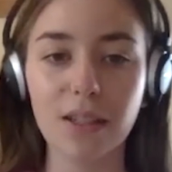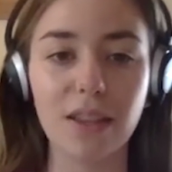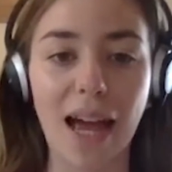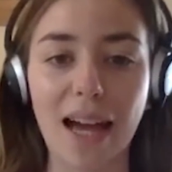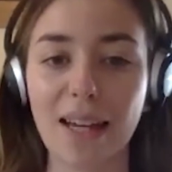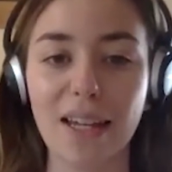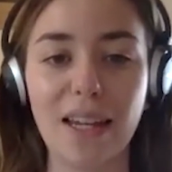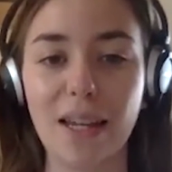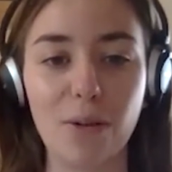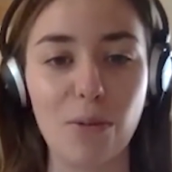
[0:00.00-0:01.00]
that
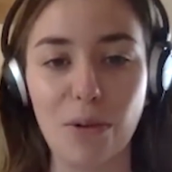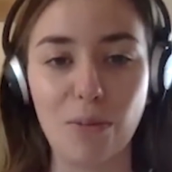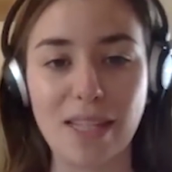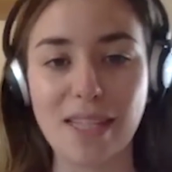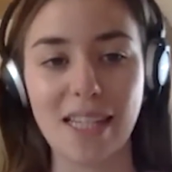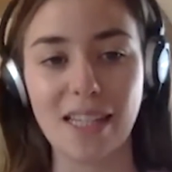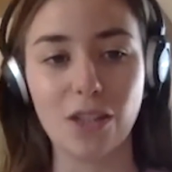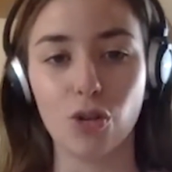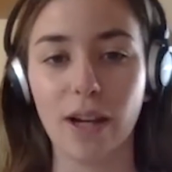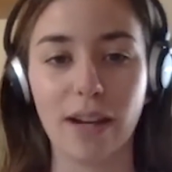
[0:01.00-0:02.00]
we'd still
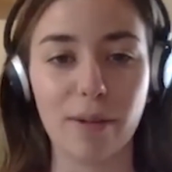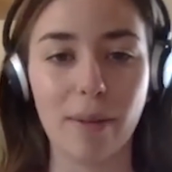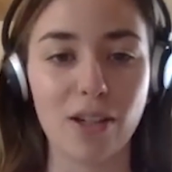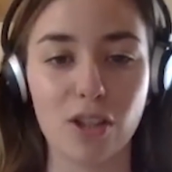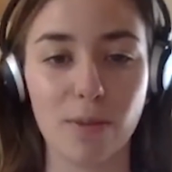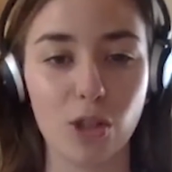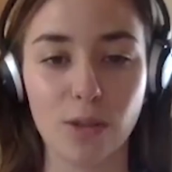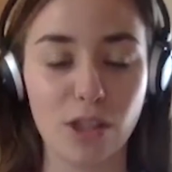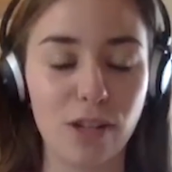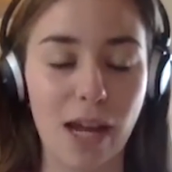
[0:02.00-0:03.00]
enjoy every match as much as
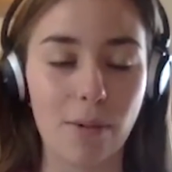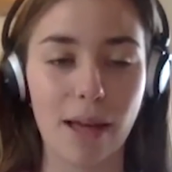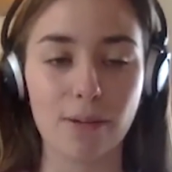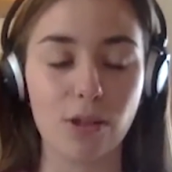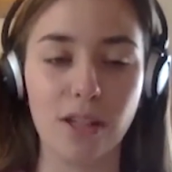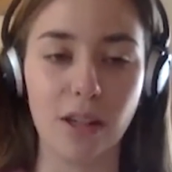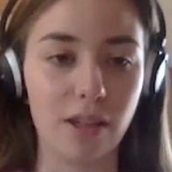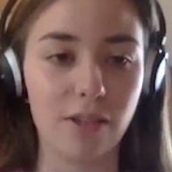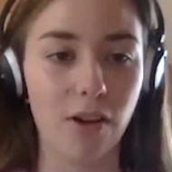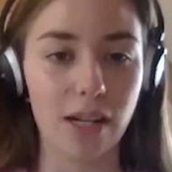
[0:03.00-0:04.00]
we do now with absolutely
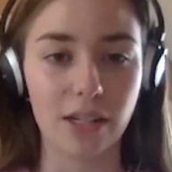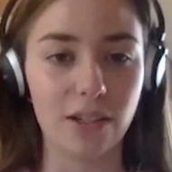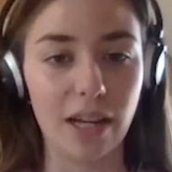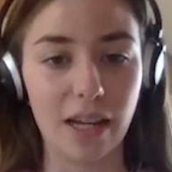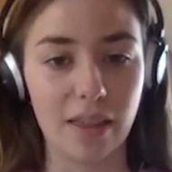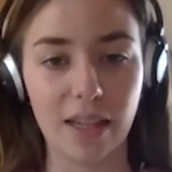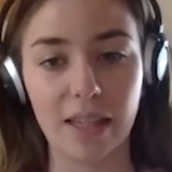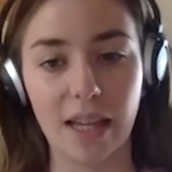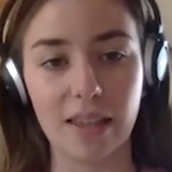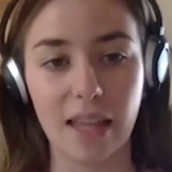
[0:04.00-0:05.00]
nothing riding on it. I think
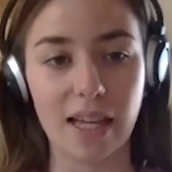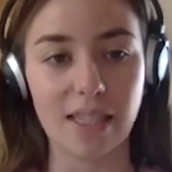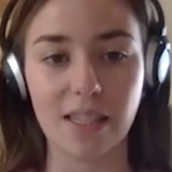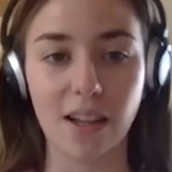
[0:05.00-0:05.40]
that's